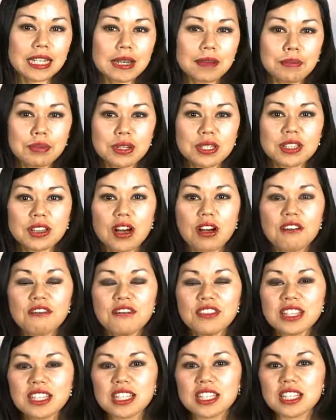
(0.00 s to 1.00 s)
numbers of
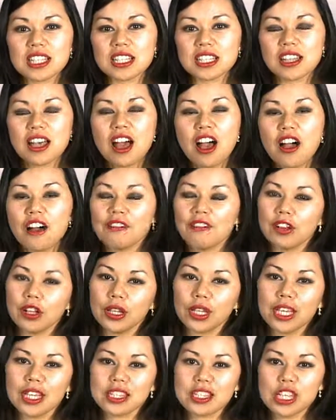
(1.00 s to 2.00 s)
visitors
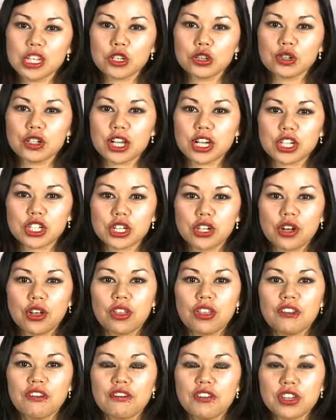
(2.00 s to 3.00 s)
following its introduction on
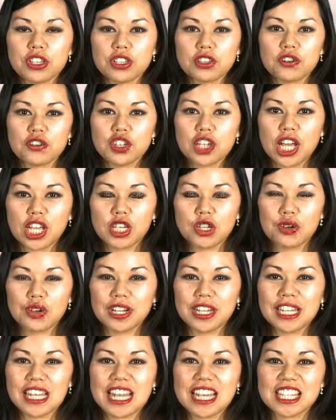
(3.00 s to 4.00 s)
the 1st of January
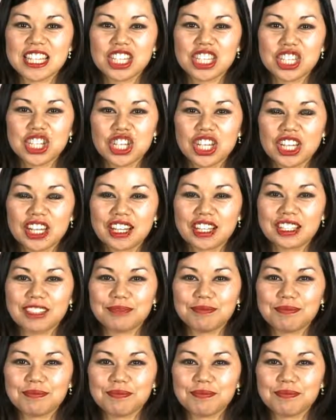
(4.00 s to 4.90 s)
last year.